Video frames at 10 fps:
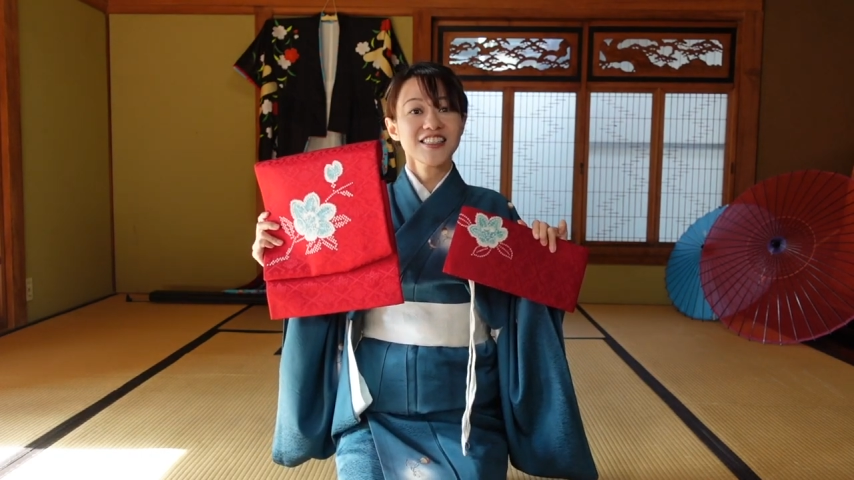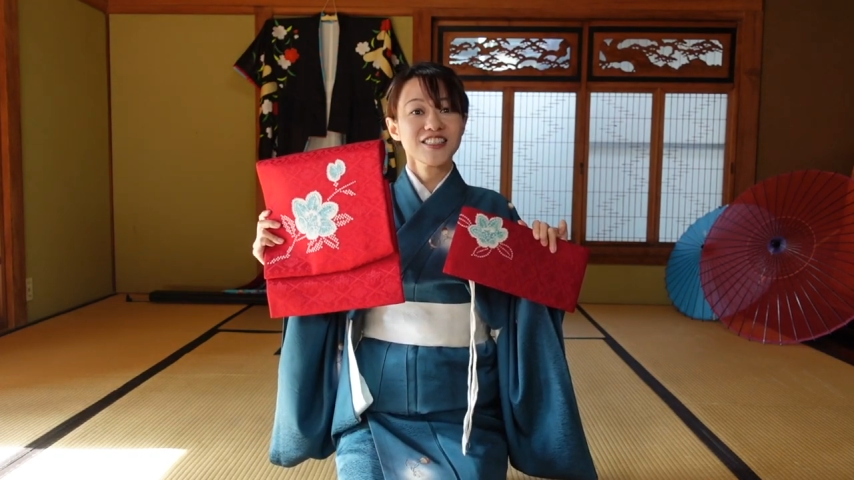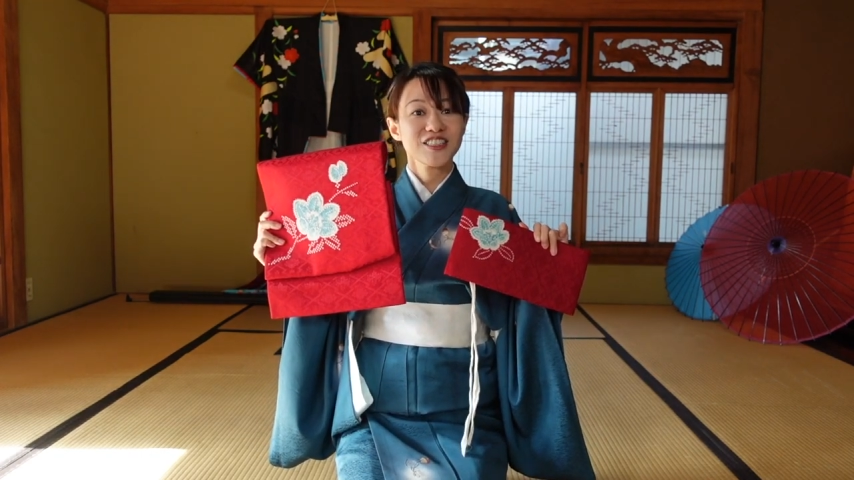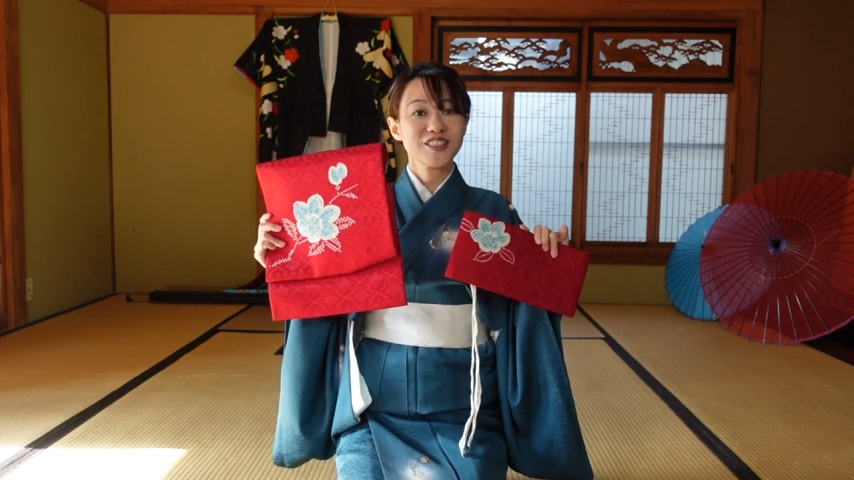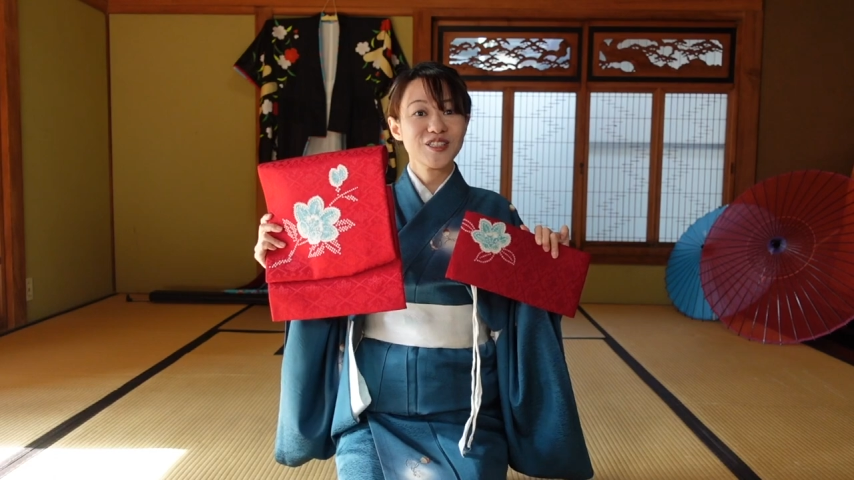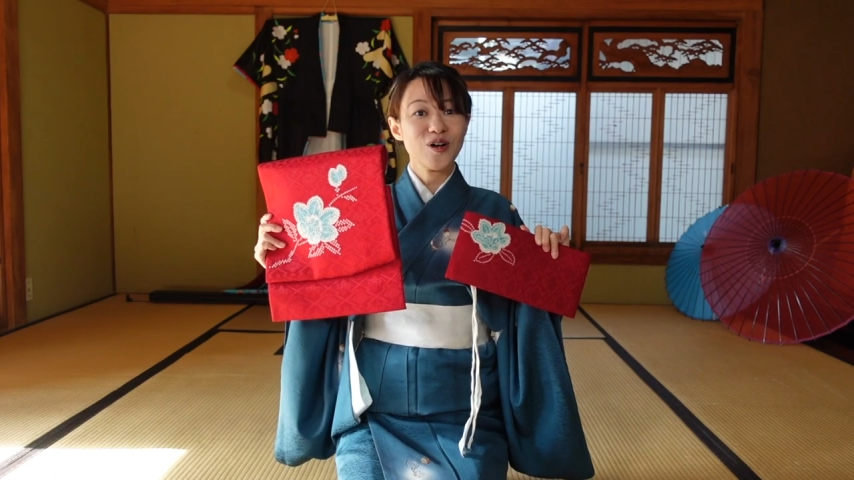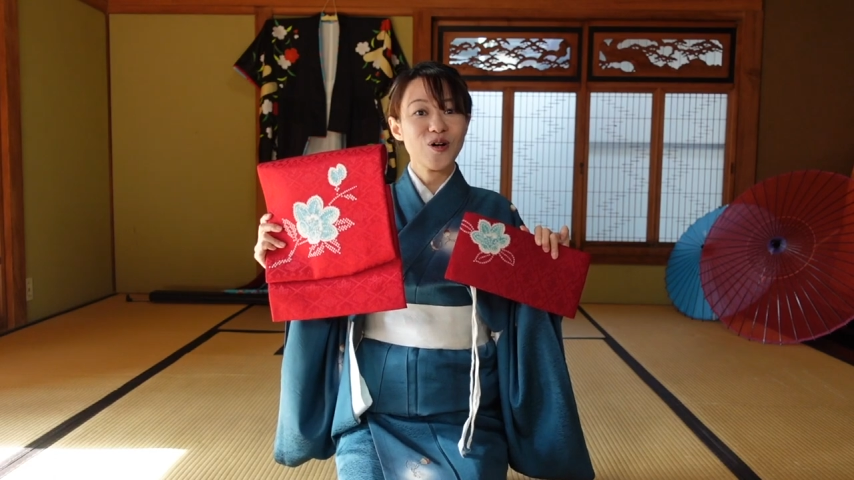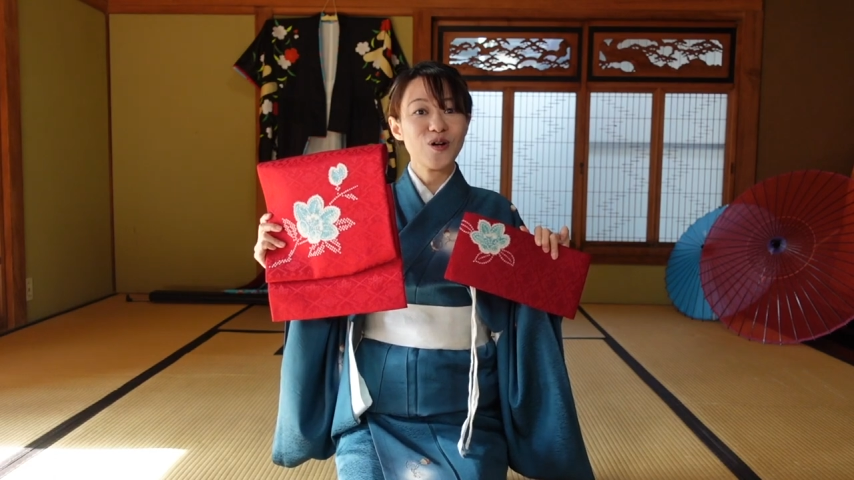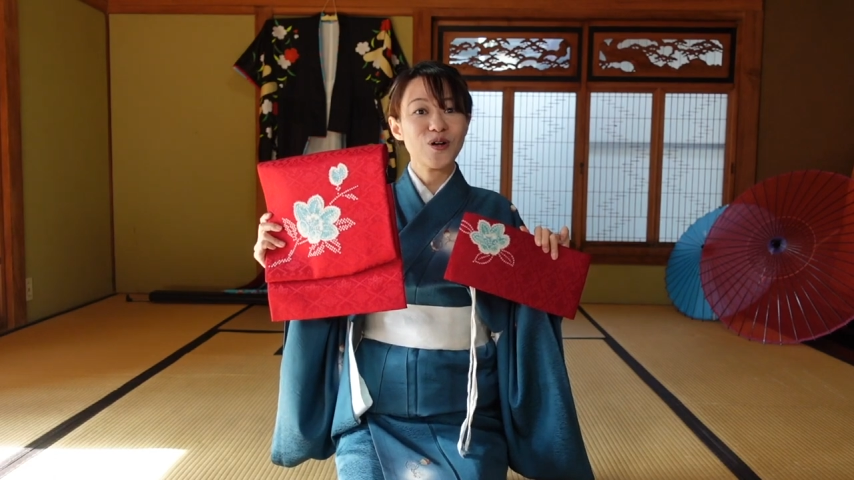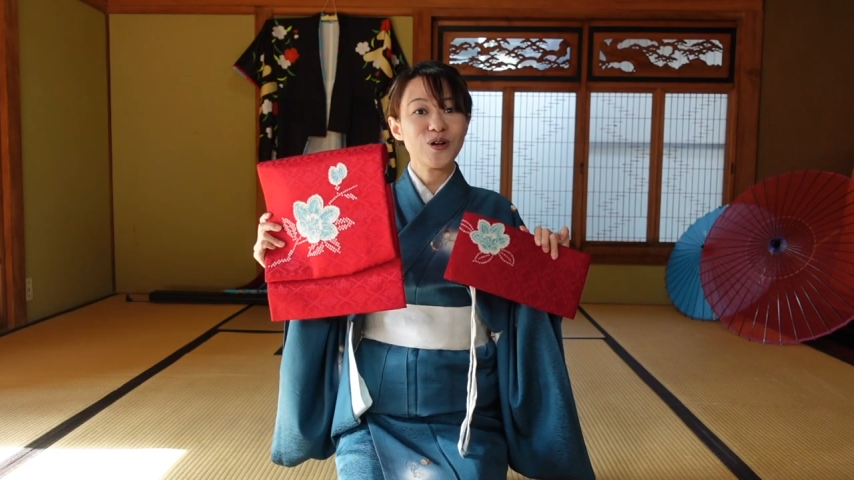
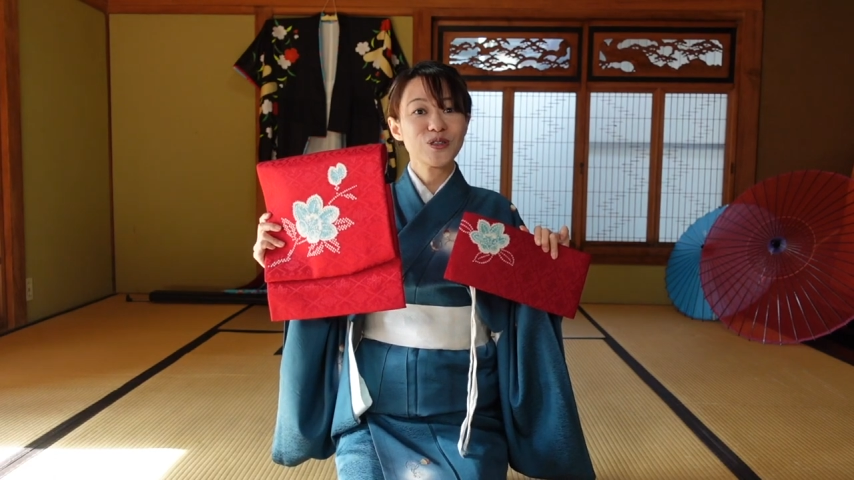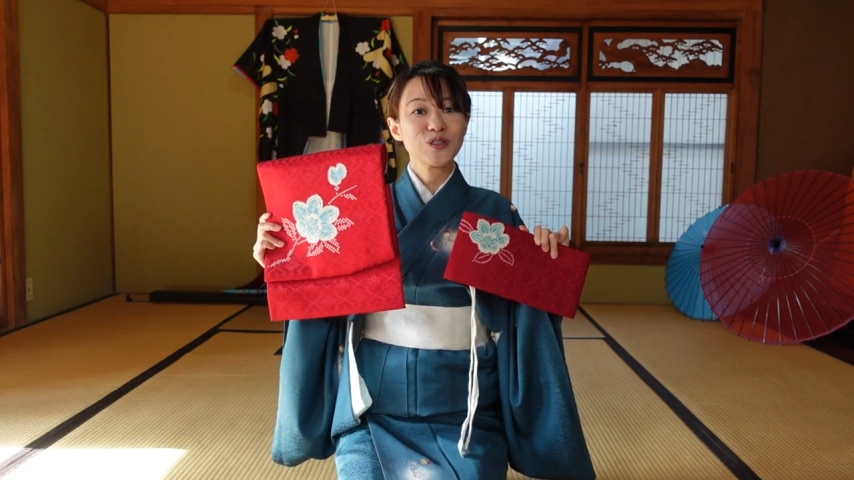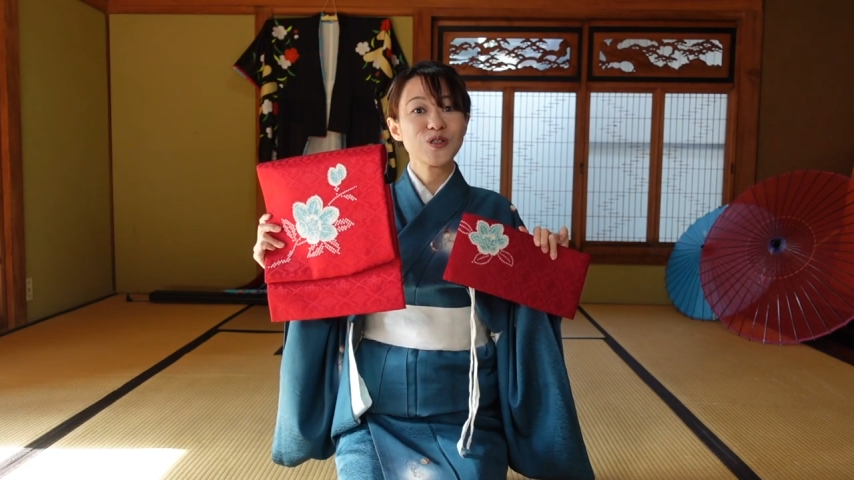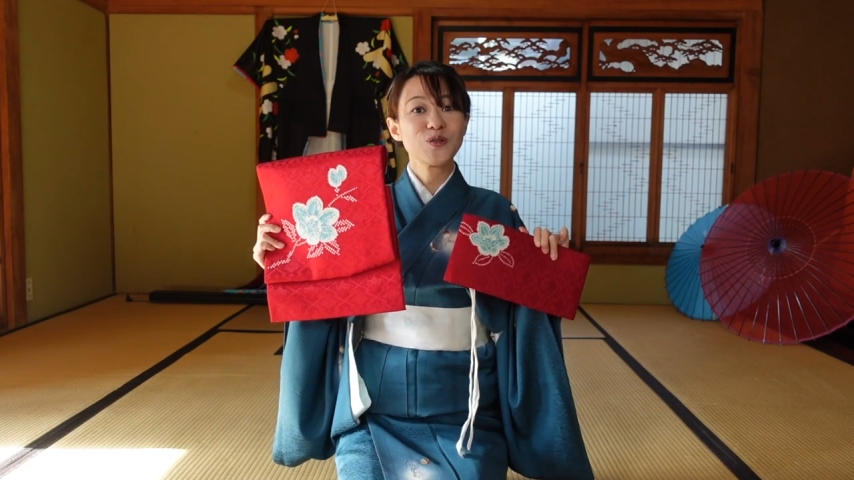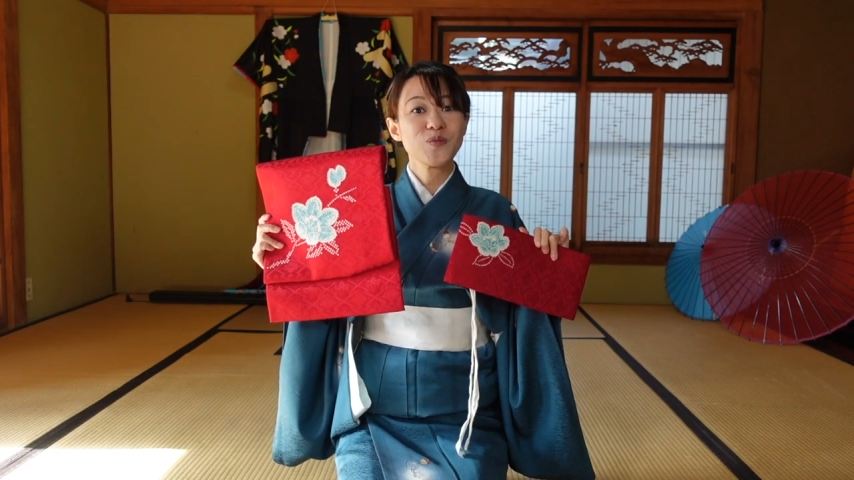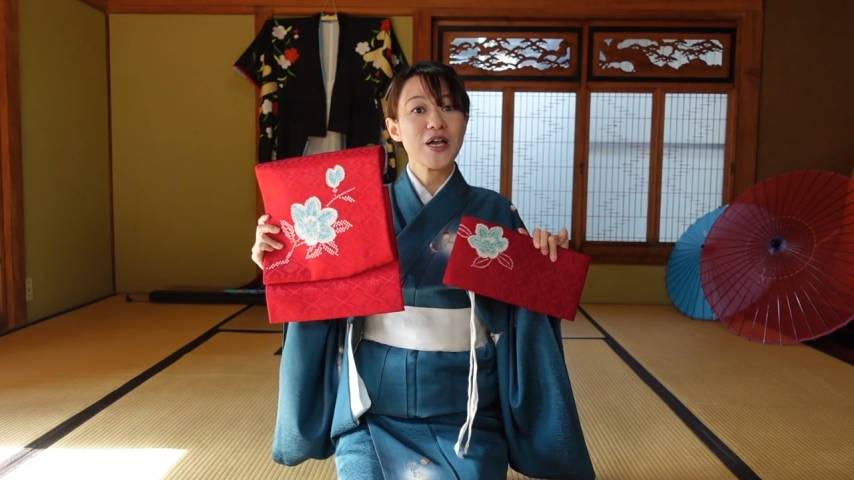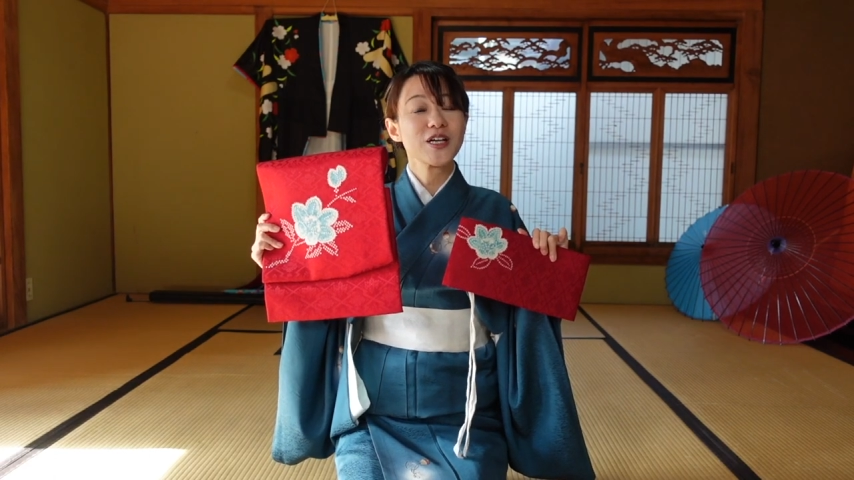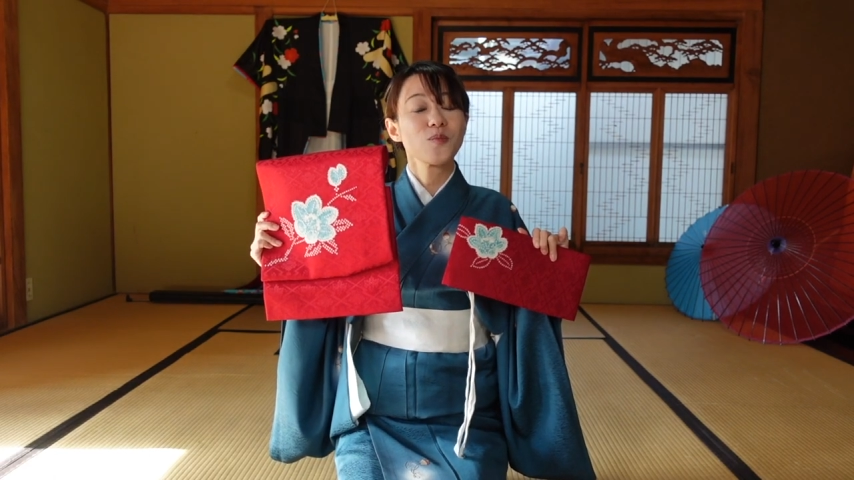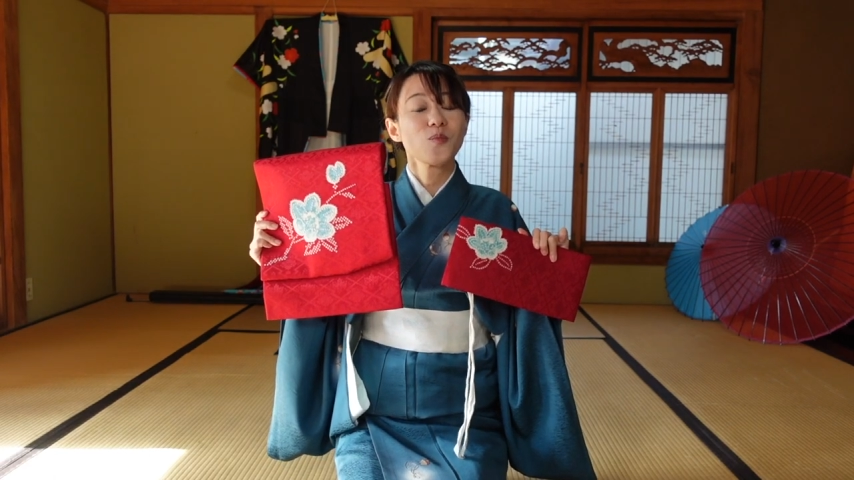So to make